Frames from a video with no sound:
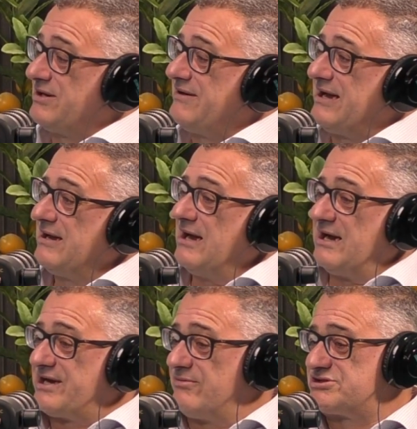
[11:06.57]
weren't in there.
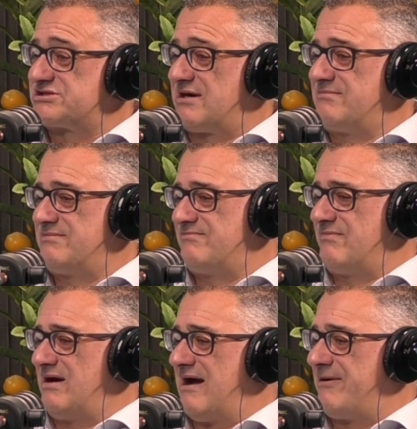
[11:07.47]
There was some
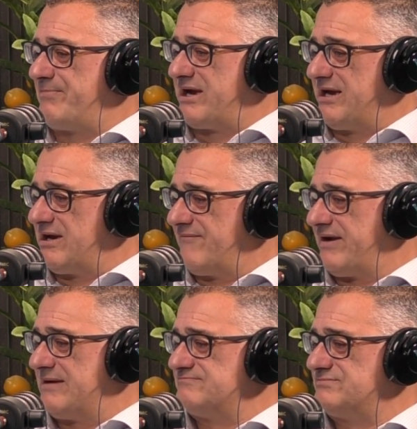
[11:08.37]
at the beginning of
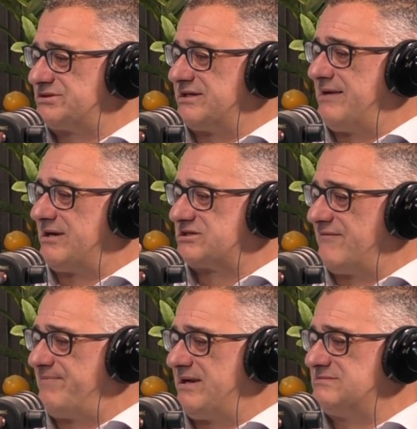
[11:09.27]
it, so they must
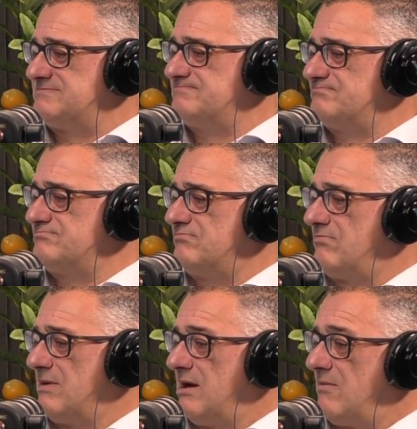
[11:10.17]
have been
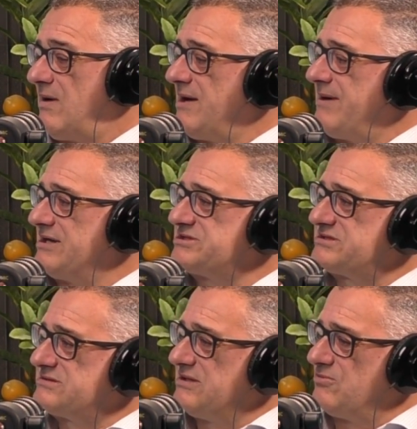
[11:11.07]
worried about
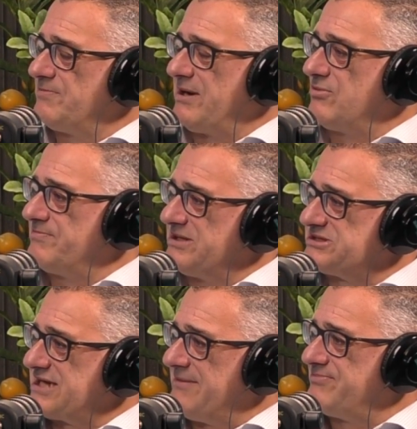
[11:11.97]
all the people had been
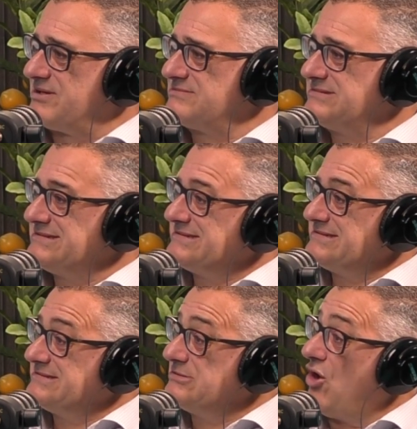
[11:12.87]
stabbed
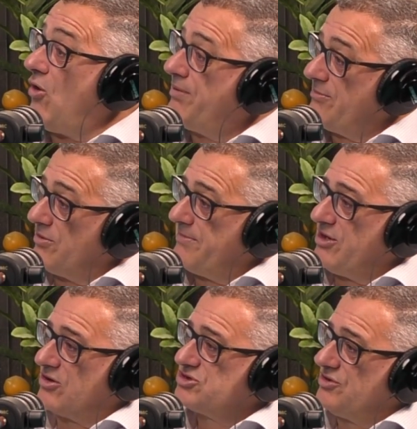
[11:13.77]
or people had been
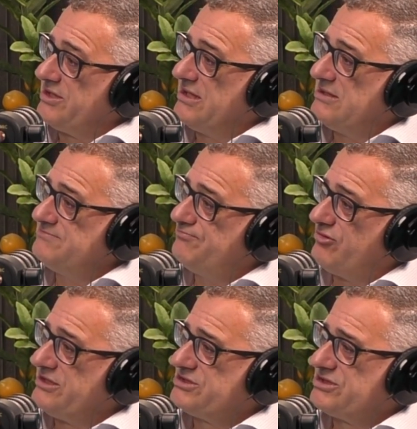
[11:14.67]
knocked on the
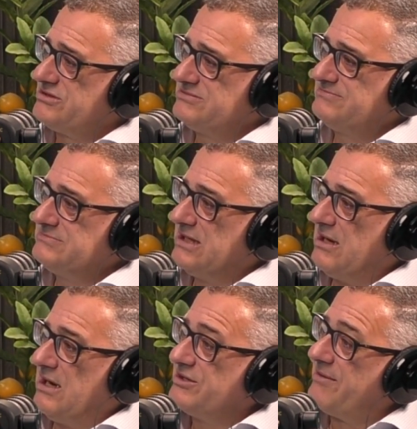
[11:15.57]
bridge.
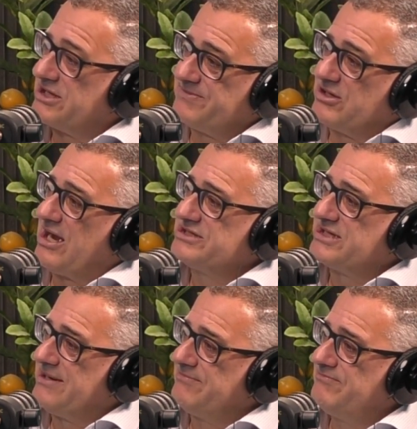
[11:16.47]
They must have been going to
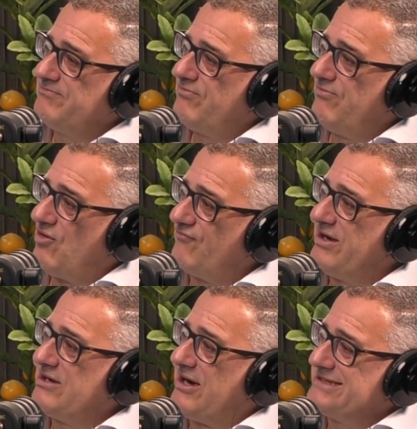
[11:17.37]
them, not
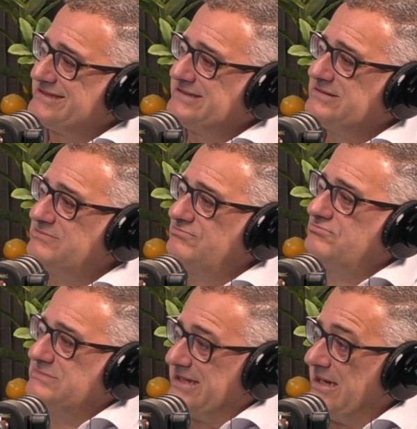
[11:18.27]
realising
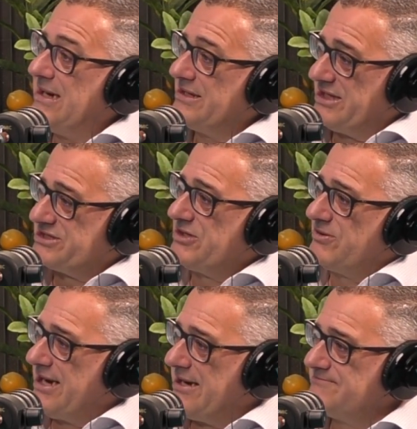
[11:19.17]
they're still
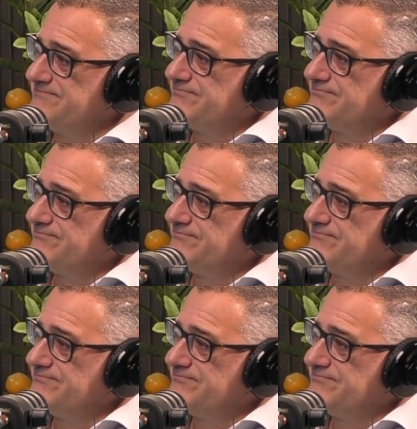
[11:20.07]
there.